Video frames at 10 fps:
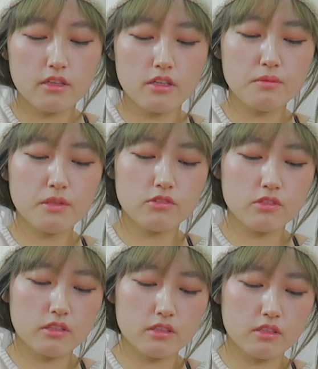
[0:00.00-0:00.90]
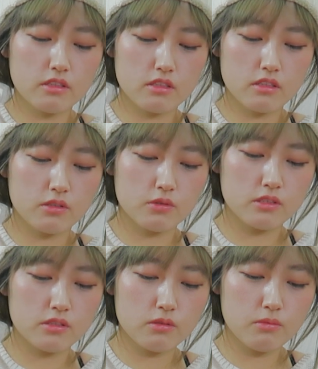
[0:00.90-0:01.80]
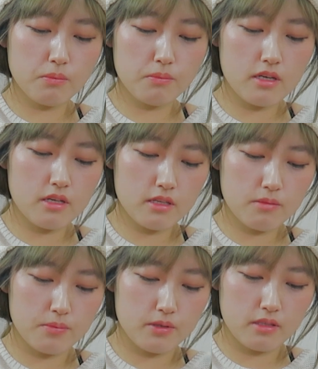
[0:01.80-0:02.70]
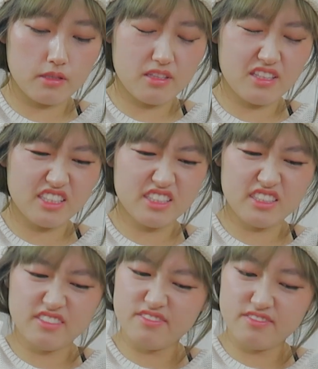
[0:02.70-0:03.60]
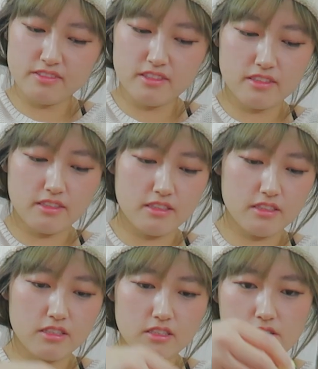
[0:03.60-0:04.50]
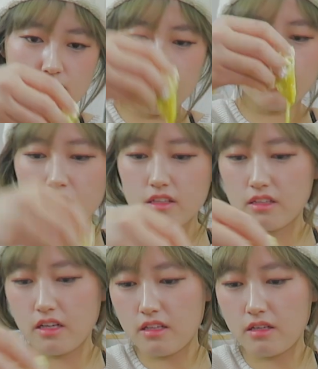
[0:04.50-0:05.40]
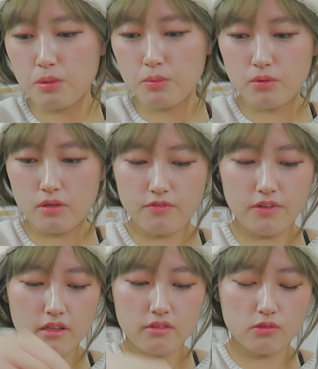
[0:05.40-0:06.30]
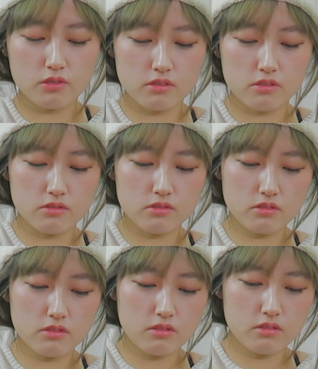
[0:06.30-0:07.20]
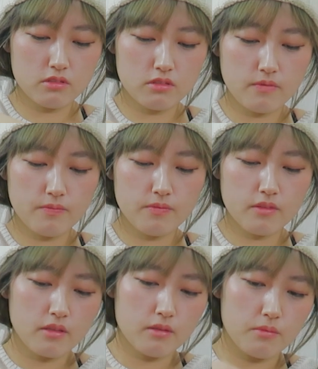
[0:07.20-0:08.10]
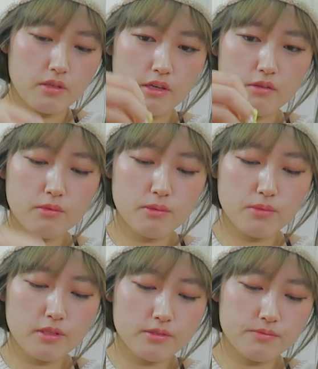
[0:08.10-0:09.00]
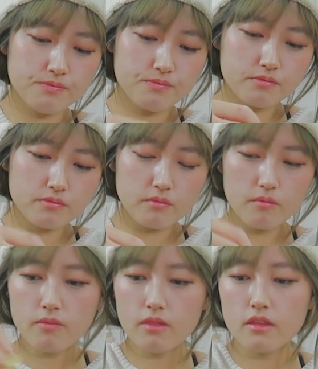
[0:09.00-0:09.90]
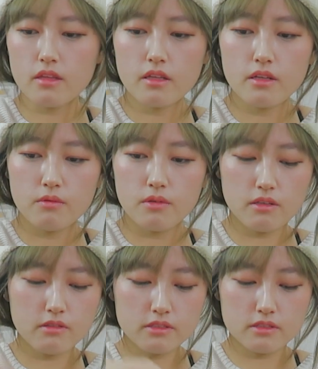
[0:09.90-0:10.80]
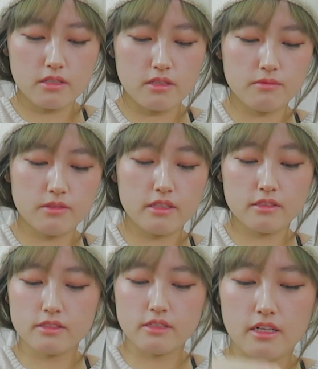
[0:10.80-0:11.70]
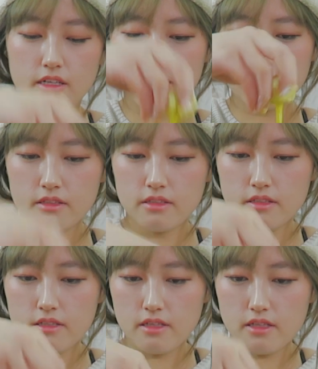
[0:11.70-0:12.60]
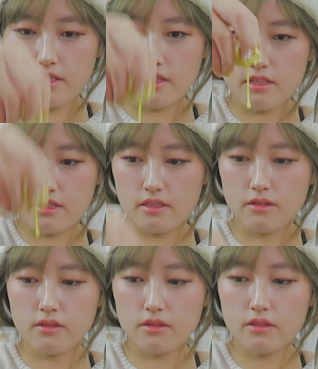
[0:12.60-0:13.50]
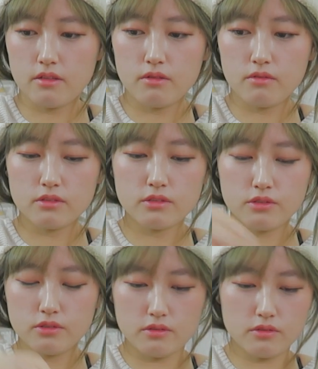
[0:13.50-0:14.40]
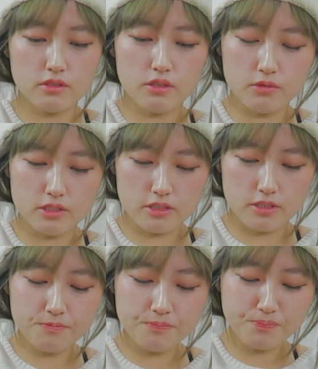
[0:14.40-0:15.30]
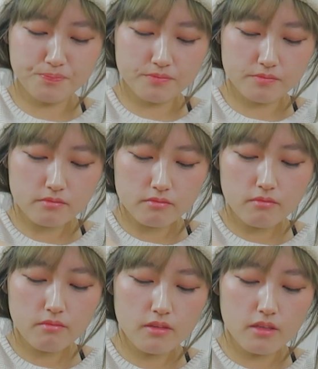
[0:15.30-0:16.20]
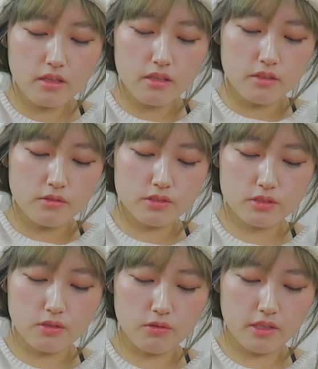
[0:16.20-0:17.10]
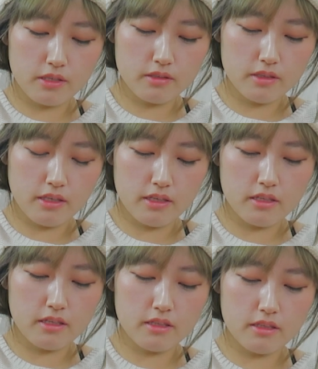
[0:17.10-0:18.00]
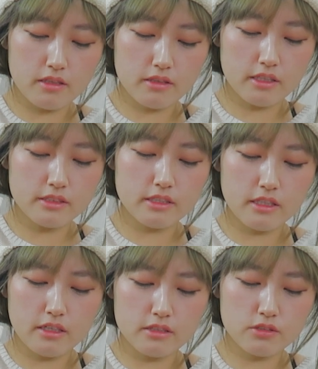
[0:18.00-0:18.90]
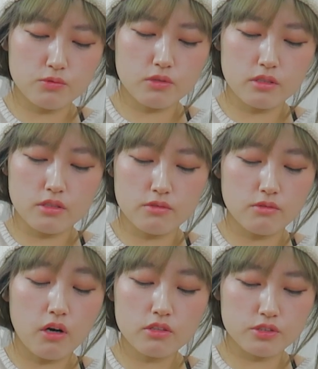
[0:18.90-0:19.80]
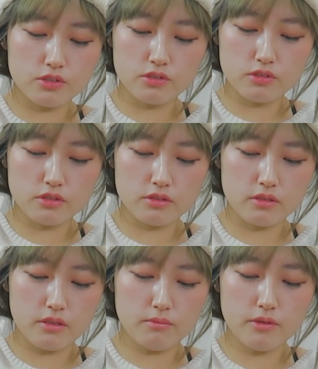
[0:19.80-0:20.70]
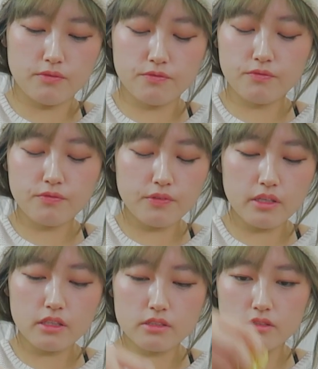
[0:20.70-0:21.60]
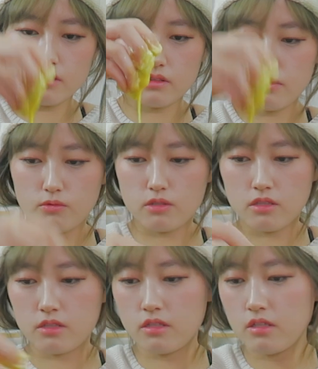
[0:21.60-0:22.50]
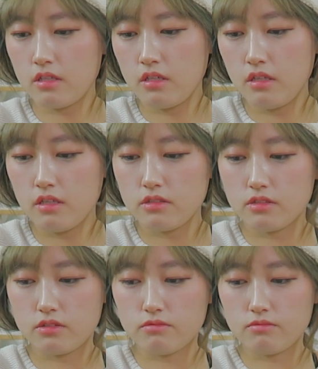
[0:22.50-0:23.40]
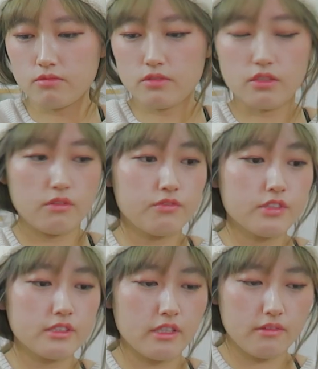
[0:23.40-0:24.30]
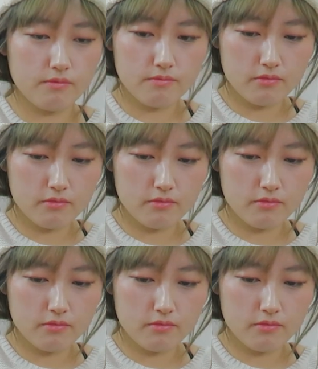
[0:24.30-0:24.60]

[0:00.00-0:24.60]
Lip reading: I thought about doing the Quizno mukbang, but I don't know. I feel like not a lot of people are a fan of Quiznos. But I remember when I was dating guy, and it was during winter, it was snowing, and that day I just wore wrong shoes and my feet were just, you know, freezing.